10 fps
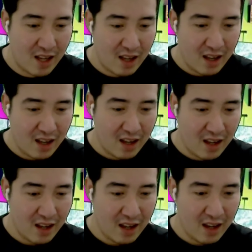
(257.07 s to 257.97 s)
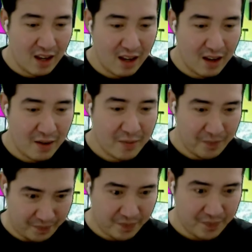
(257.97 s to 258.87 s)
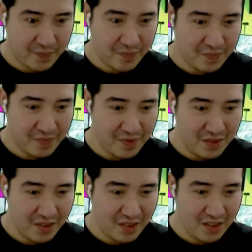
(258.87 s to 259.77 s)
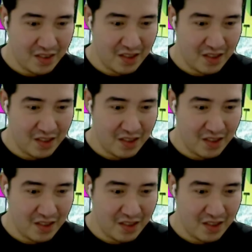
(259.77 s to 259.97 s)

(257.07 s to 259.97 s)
Nobody speaks.